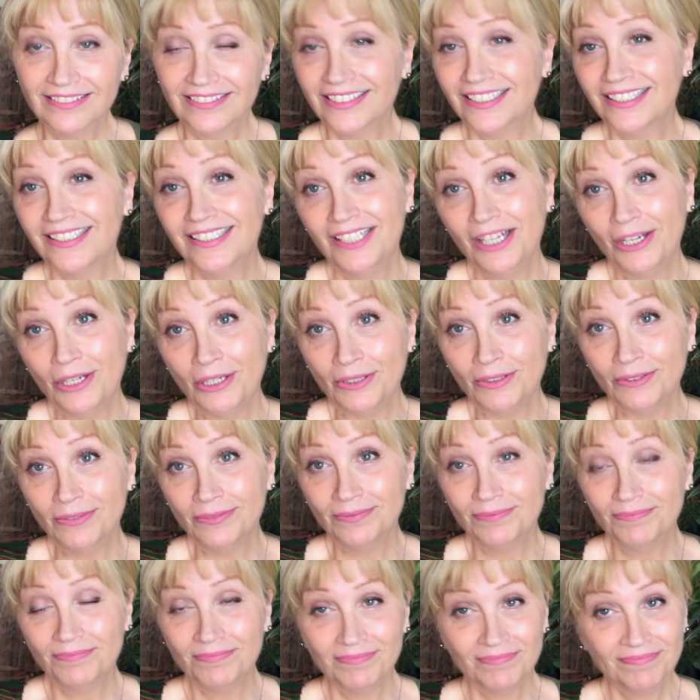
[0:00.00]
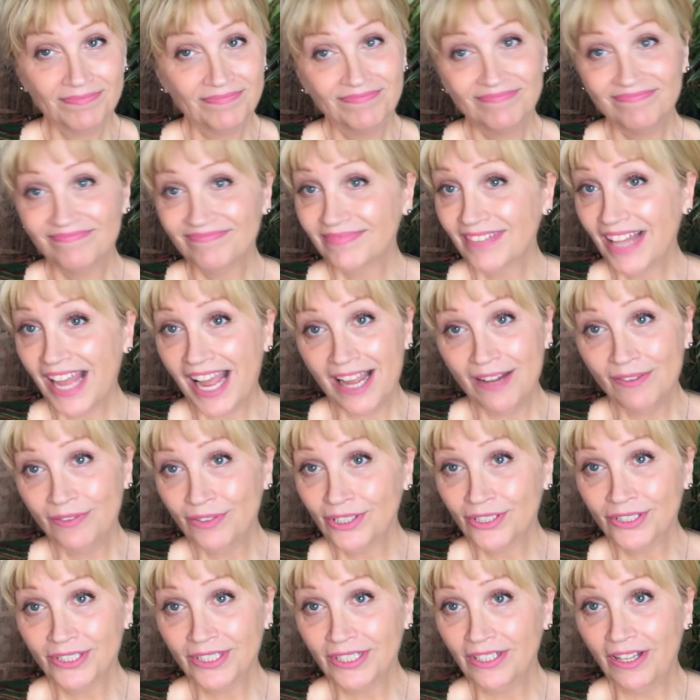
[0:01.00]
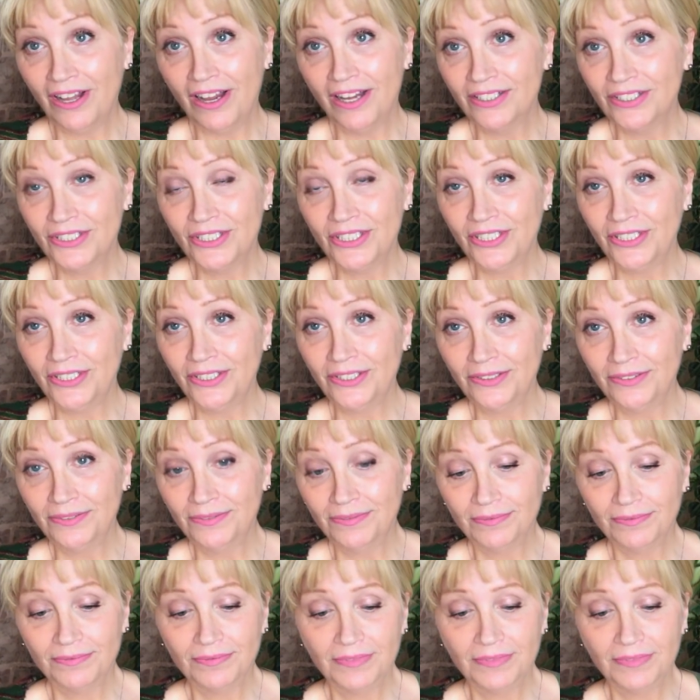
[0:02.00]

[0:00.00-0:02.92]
So I've learned a lot too.